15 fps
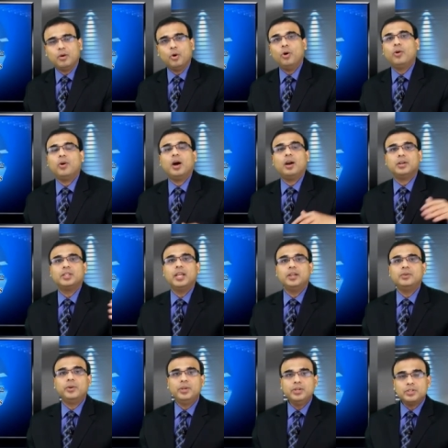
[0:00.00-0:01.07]
Or are they
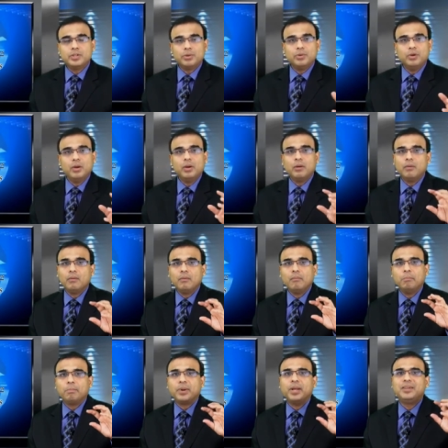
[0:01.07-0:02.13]
going to
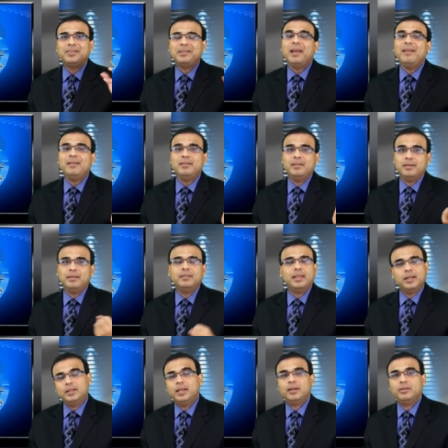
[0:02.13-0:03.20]
pretend
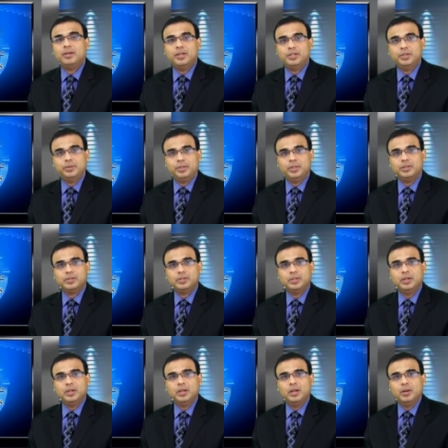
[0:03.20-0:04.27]
that they're going to do this?
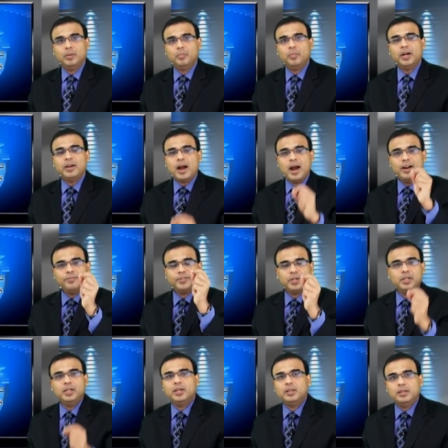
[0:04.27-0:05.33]
But
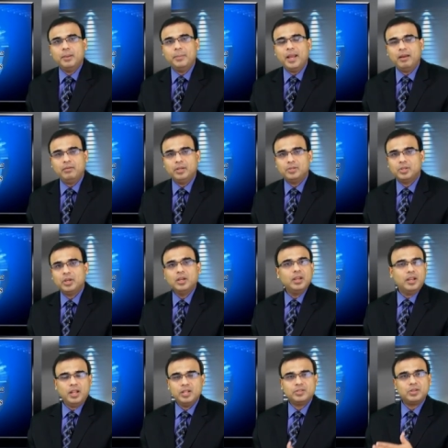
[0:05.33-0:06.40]
after the marriage,
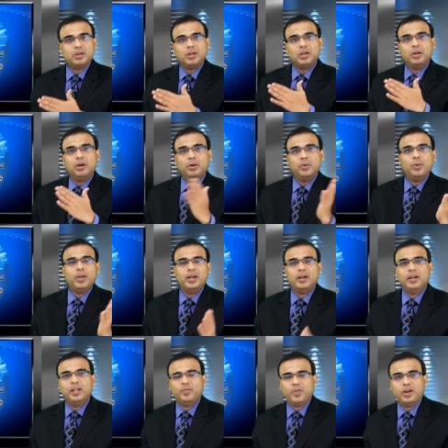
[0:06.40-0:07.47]
it's going to go in
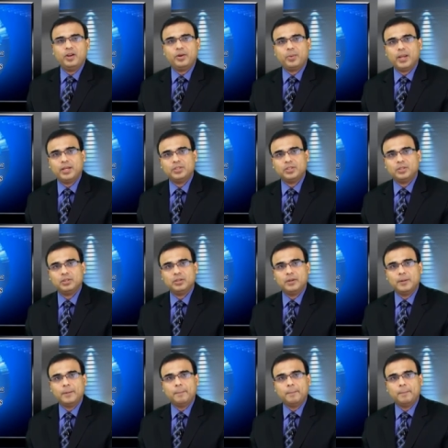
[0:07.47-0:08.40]
a different direction